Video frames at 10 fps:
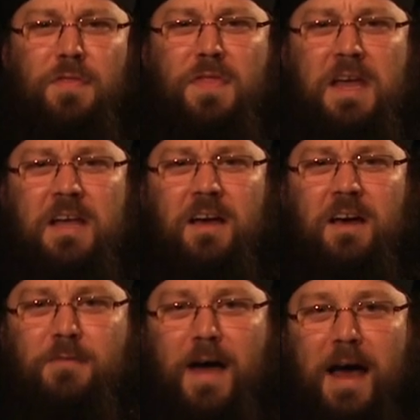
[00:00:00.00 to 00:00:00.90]
Think
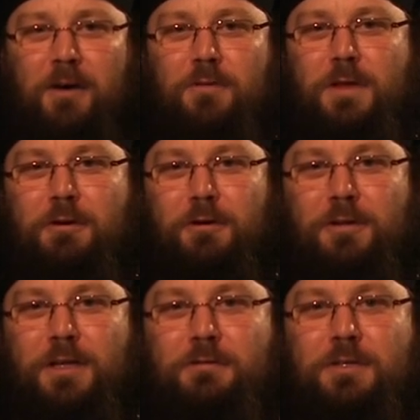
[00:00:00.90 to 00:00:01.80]
of how the
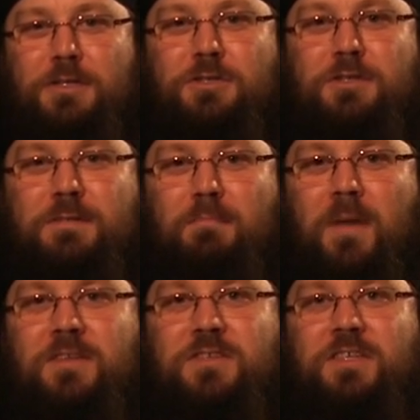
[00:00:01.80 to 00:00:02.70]
early Christians
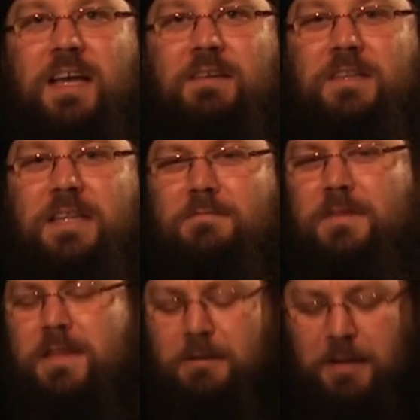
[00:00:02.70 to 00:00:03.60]
must have
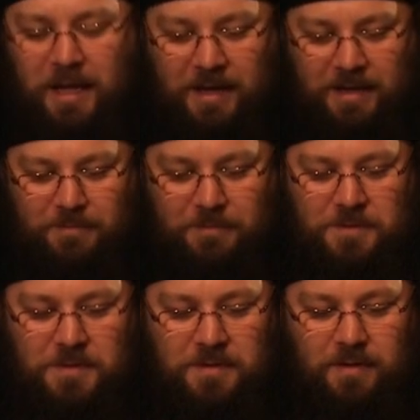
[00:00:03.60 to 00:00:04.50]
lived their
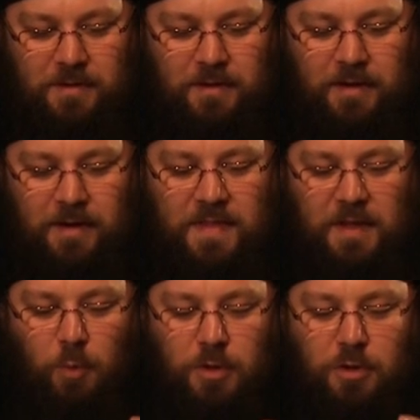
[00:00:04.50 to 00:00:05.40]
lives,
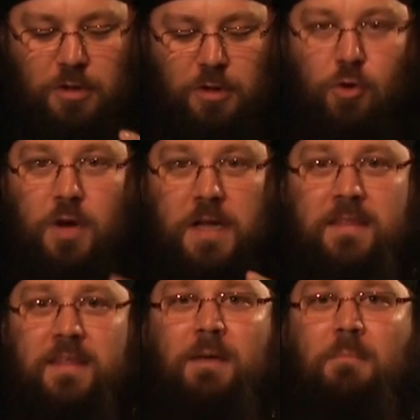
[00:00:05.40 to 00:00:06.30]
that one could look at
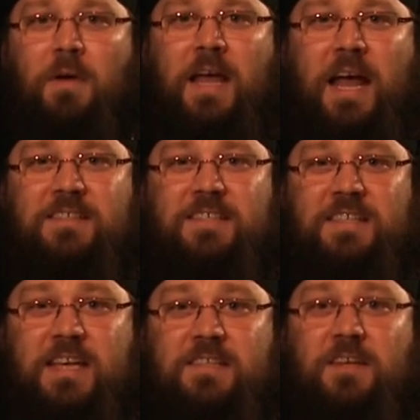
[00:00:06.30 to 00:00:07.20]
them and
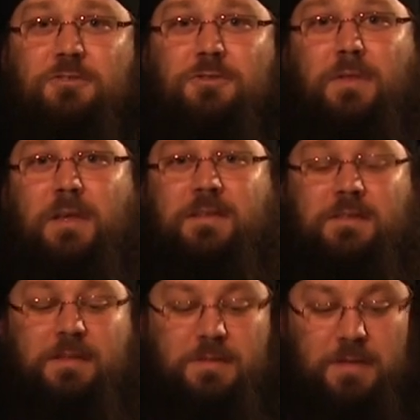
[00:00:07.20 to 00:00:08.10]
say such
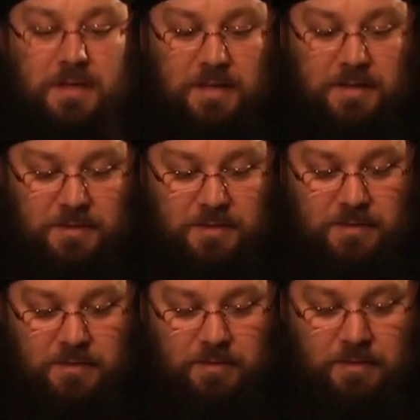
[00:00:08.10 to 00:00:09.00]
things as
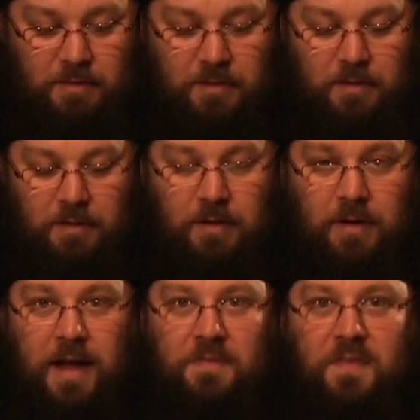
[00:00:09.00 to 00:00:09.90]
these.
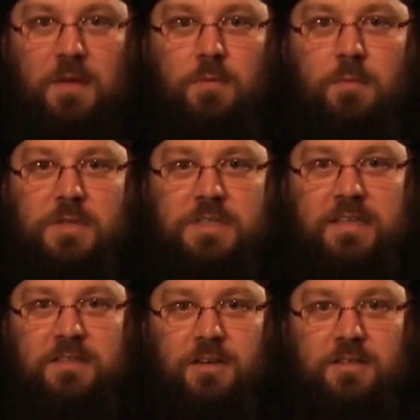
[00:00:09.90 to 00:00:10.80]
And then we must
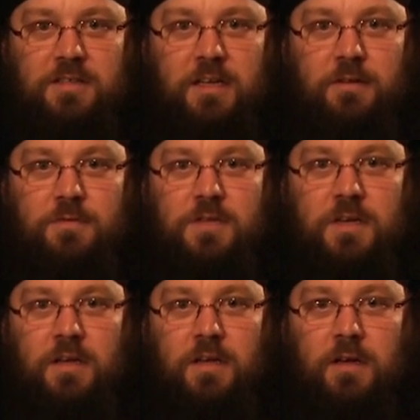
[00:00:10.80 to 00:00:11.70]
ask ourselves,
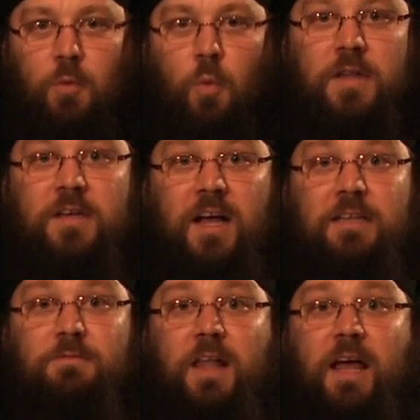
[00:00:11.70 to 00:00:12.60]
what
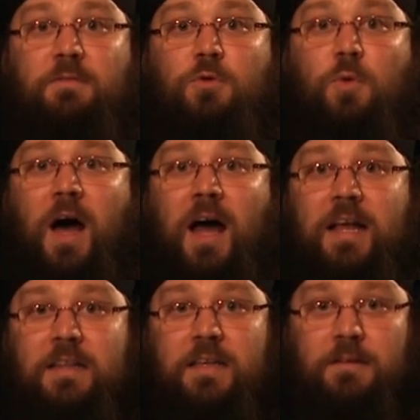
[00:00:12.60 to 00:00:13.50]
kind of life do
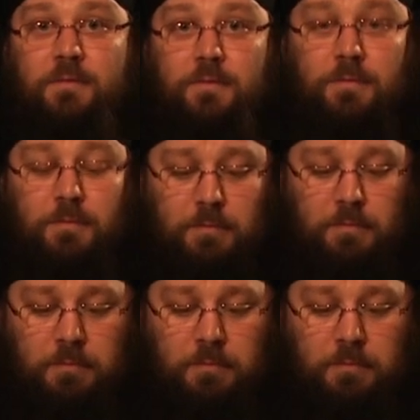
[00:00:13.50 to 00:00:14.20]
I live?